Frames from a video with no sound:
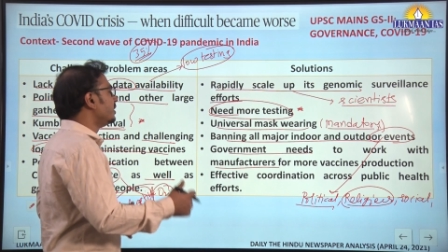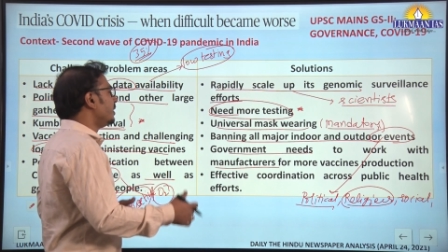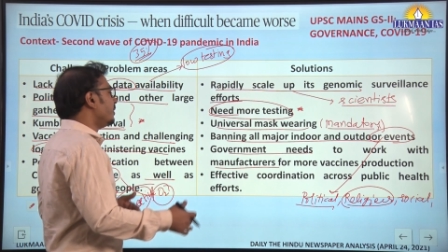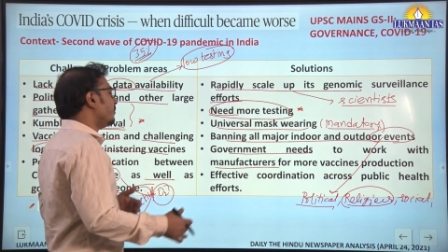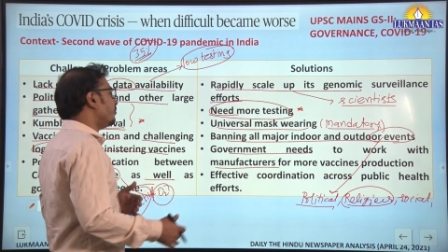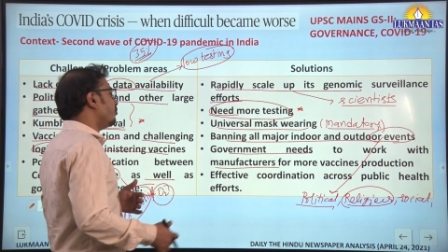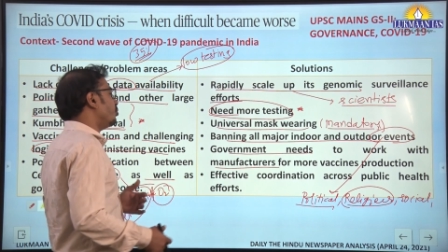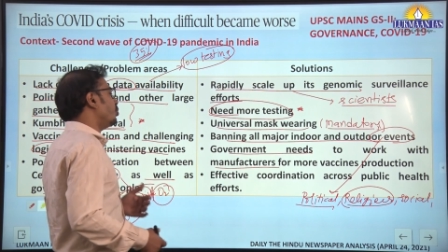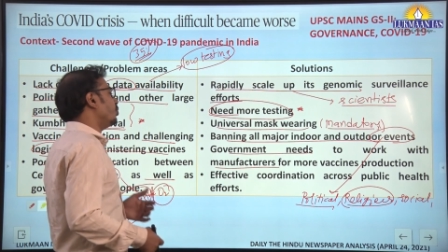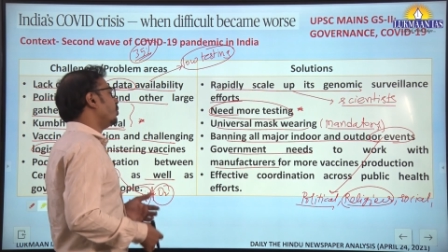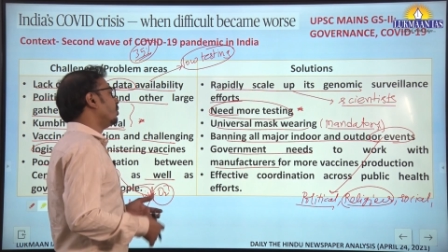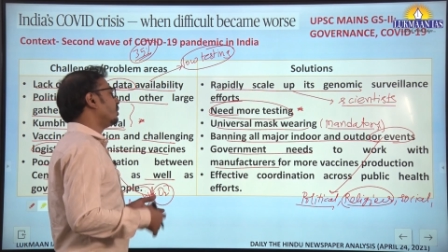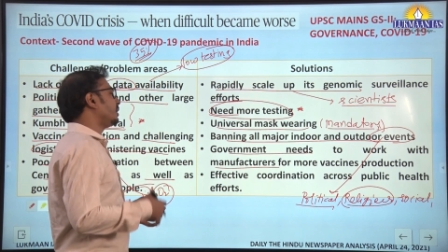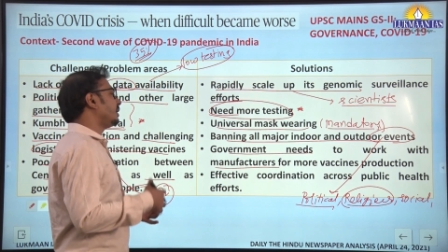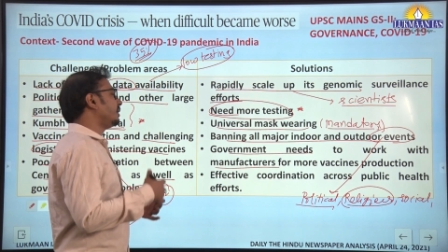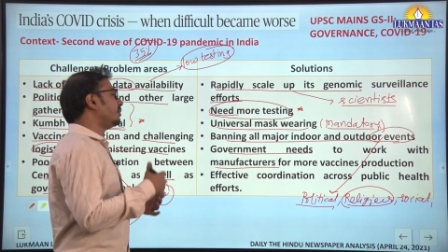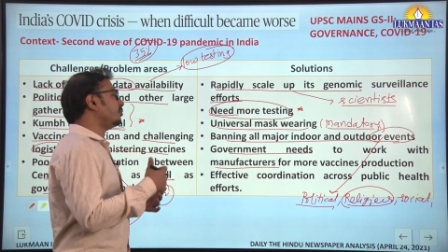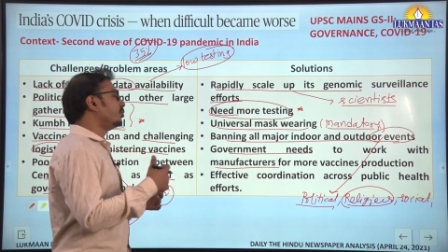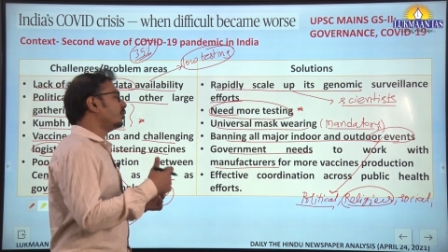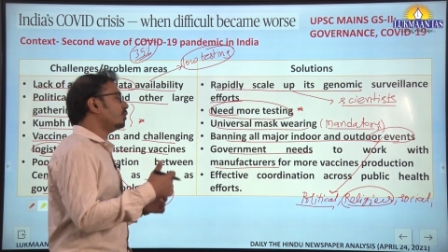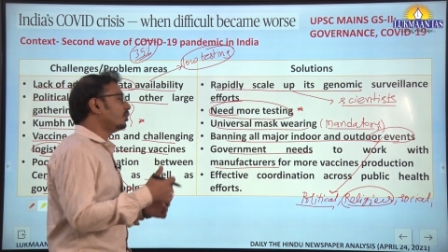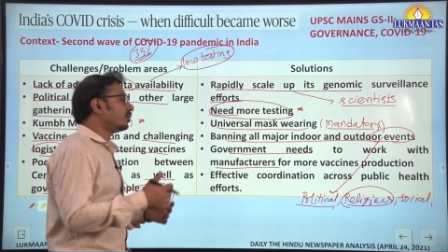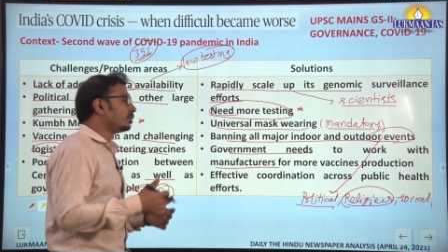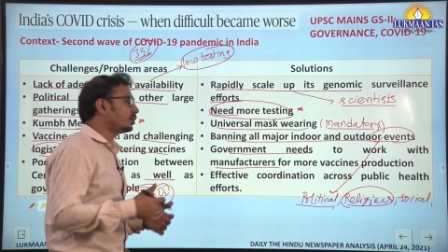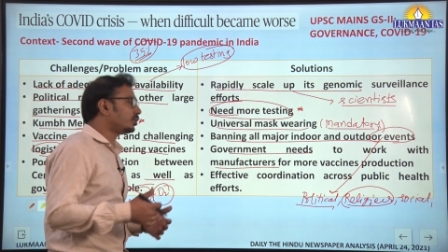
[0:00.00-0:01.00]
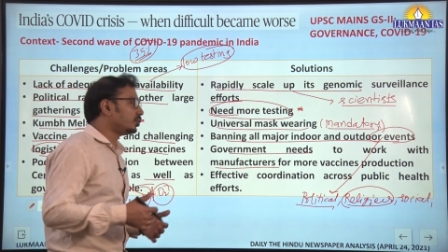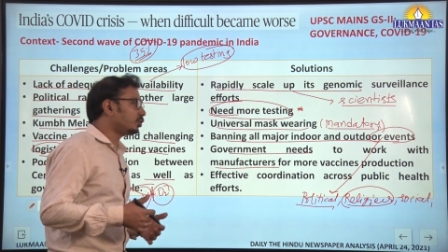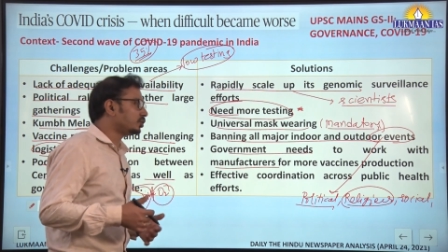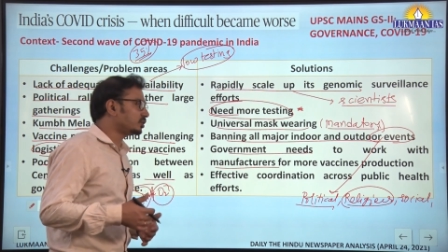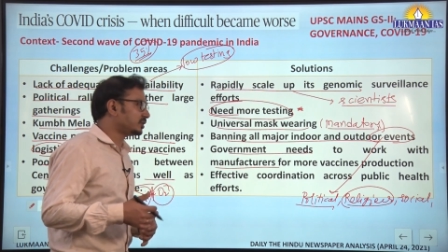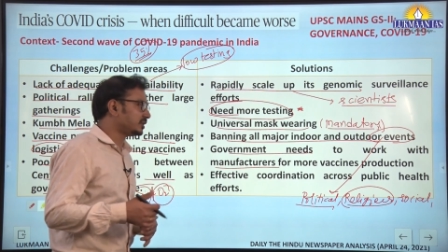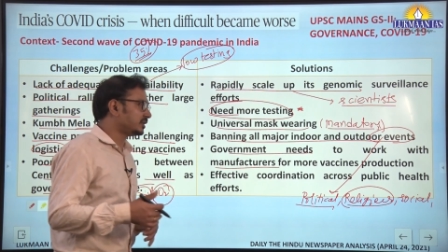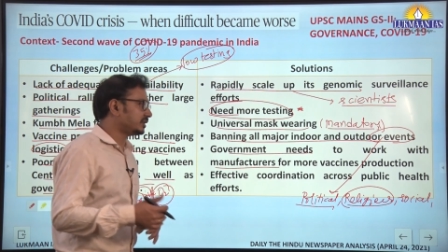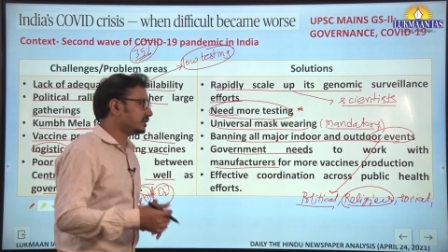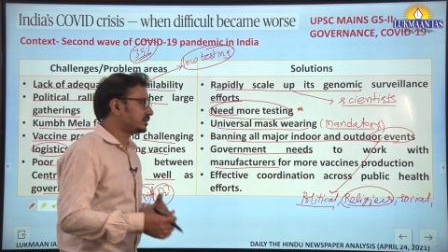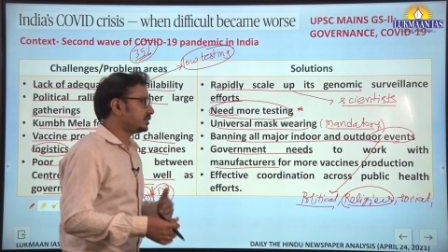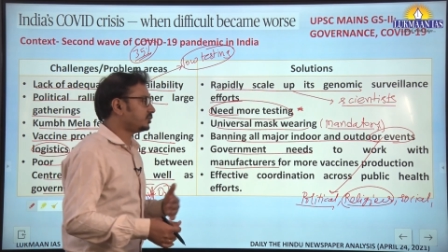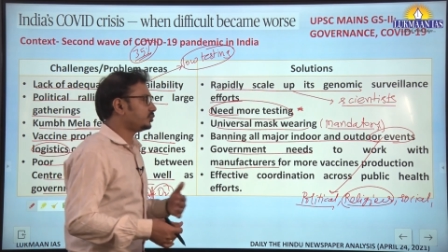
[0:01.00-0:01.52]
More and more
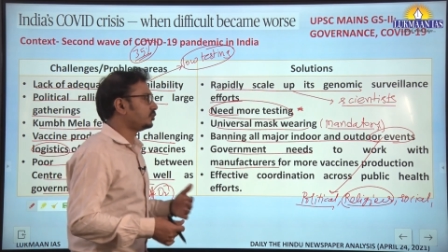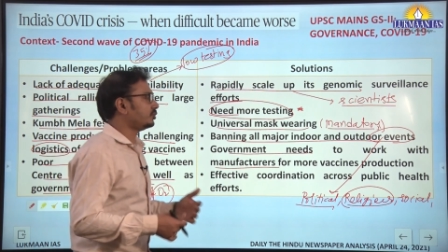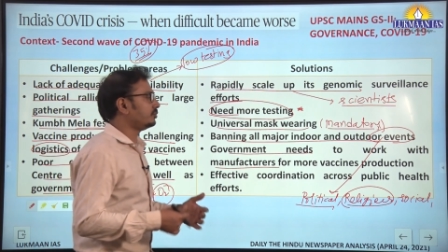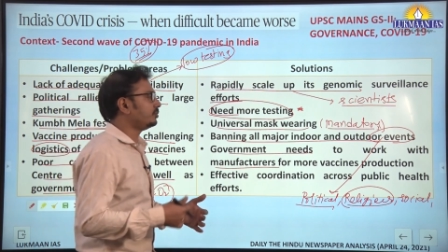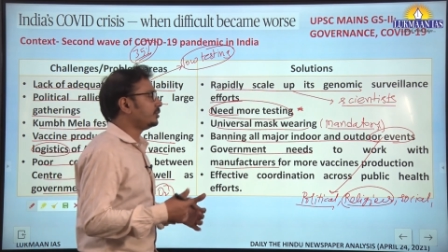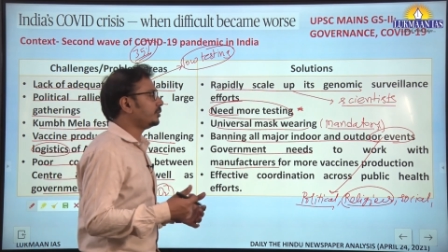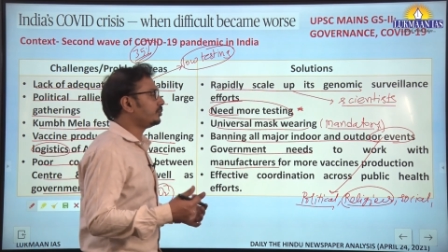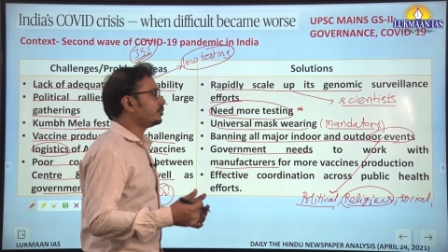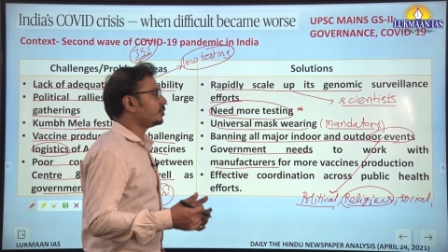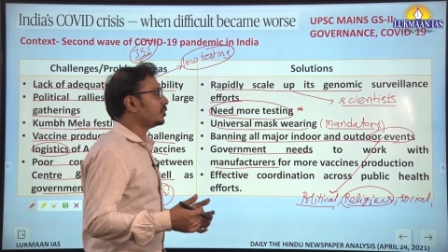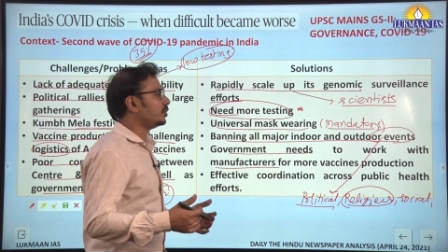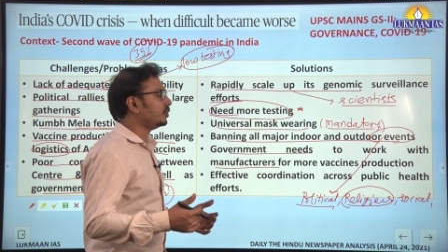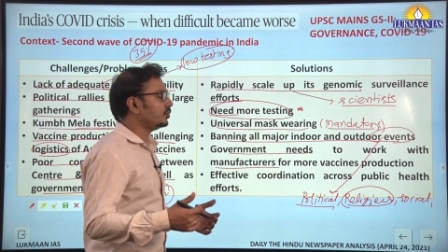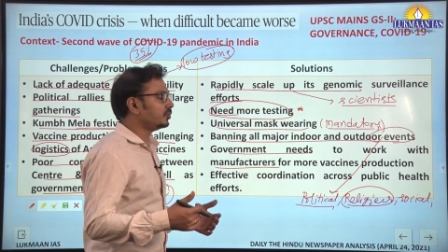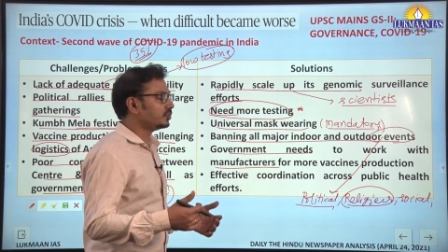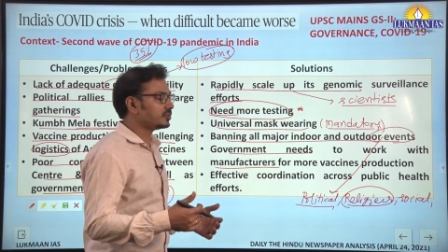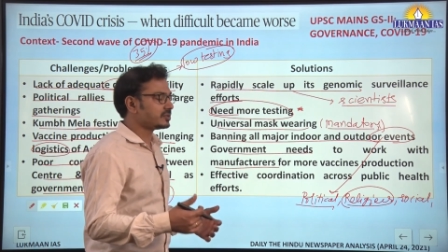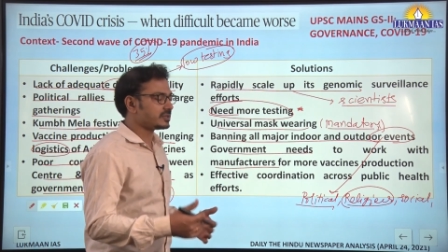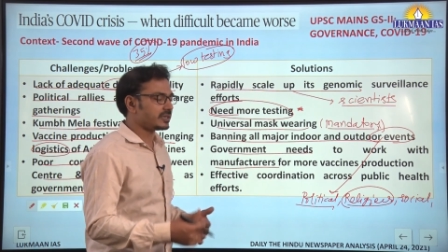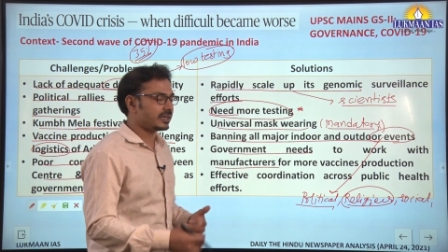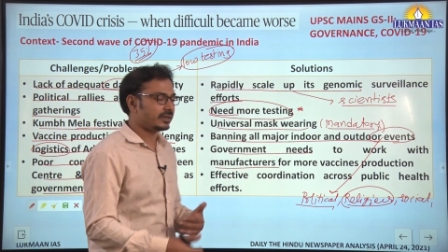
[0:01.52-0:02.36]
doses should be produced,